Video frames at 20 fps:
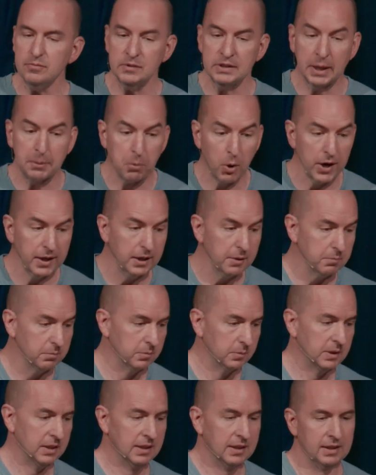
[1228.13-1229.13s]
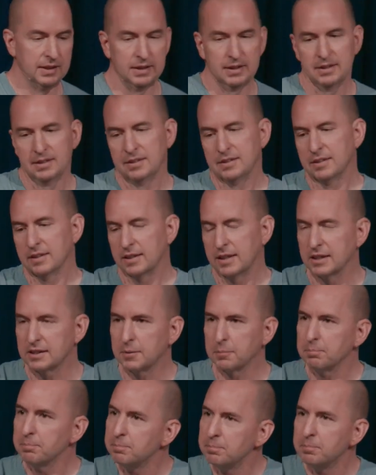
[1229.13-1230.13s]
They bring him, get
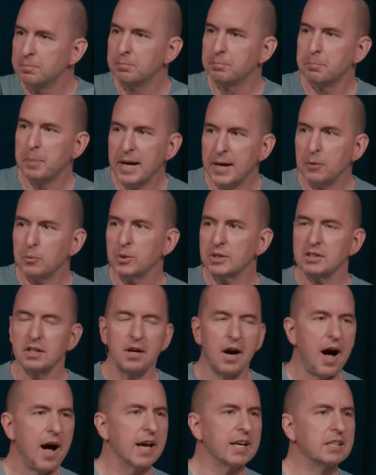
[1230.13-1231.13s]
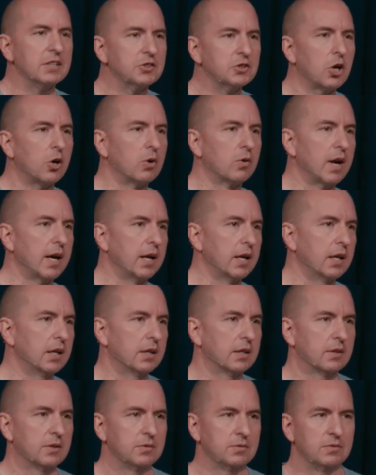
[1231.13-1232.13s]
the pit with the lions already. You
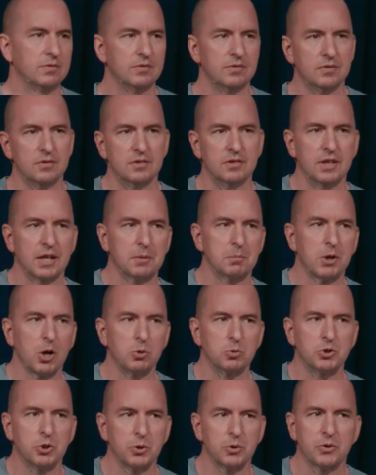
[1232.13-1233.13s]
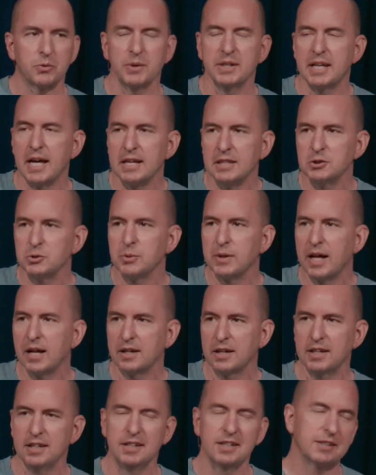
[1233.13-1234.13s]
know, let them go two or three days
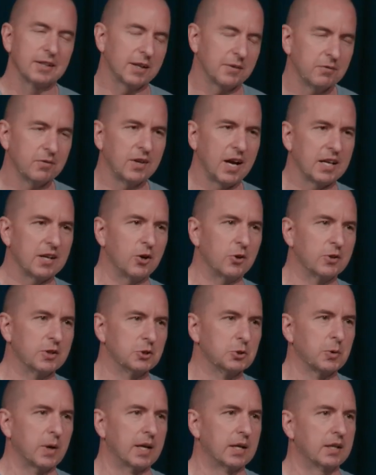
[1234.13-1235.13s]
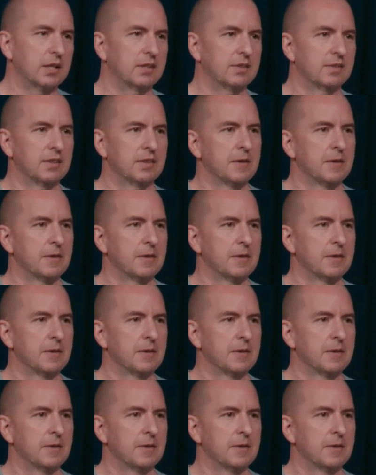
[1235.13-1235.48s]
without eating. They've got all this ready.